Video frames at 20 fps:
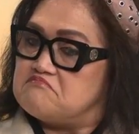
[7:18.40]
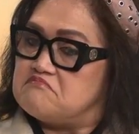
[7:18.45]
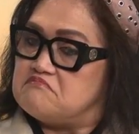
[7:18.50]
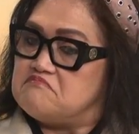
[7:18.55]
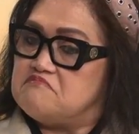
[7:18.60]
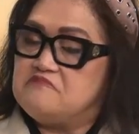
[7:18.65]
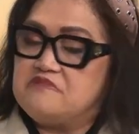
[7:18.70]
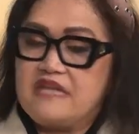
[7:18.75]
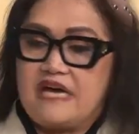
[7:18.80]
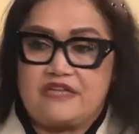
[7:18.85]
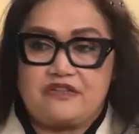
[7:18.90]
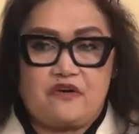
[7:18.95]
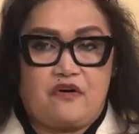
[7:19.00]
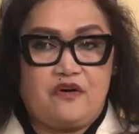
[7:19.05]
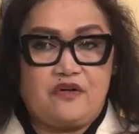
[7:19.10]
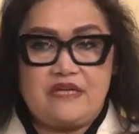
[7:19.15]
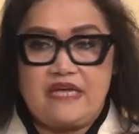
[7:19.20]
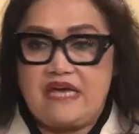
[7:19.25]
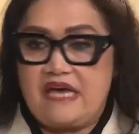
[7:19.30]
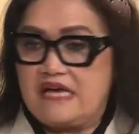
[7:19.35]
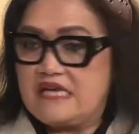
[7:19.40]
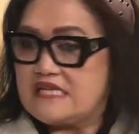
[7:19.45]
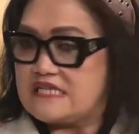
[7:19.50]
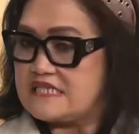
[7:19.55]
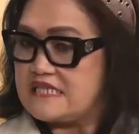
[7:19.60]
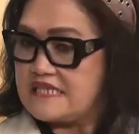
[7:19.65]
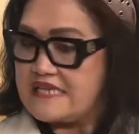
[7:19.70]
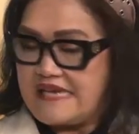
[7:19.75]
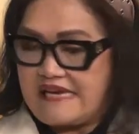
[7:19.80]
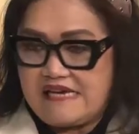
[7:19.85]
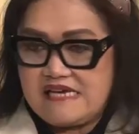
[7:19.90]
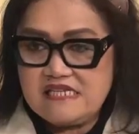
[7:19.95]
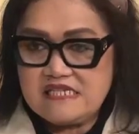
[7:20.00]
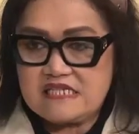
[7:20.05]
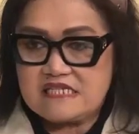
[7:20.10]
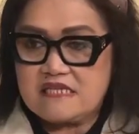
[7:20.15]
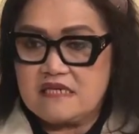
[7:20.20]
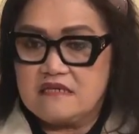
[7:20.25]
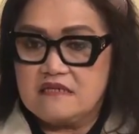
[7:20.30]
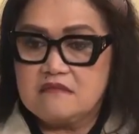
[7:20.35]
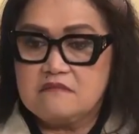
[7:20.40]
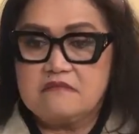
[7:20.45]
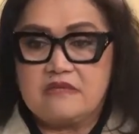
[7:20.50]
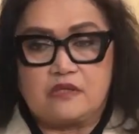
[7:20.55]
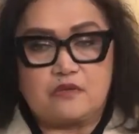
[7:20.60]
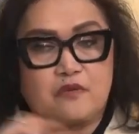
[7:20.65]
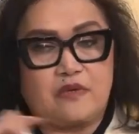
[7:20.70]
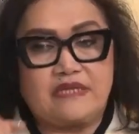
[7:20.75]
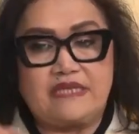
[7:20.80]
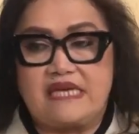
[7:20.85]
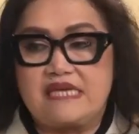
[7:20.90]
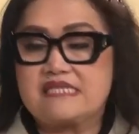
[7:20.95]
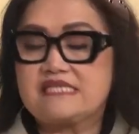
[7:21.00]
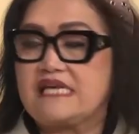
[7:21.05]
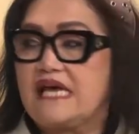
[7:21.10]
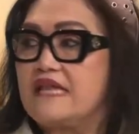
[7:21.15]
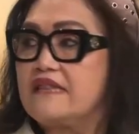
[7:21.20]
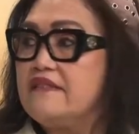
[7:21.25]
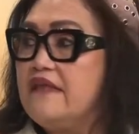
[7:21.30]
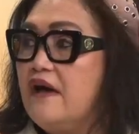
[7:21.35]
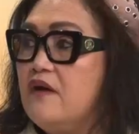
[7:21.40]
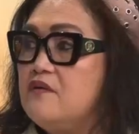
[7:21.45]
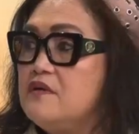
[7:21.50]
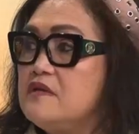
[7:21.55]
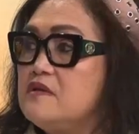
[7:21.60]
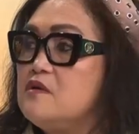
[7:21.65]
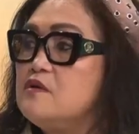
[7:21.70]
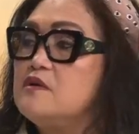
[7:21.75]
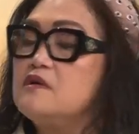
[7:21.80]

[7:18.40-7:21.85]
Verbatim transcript: not only as a guest, but when they sat down,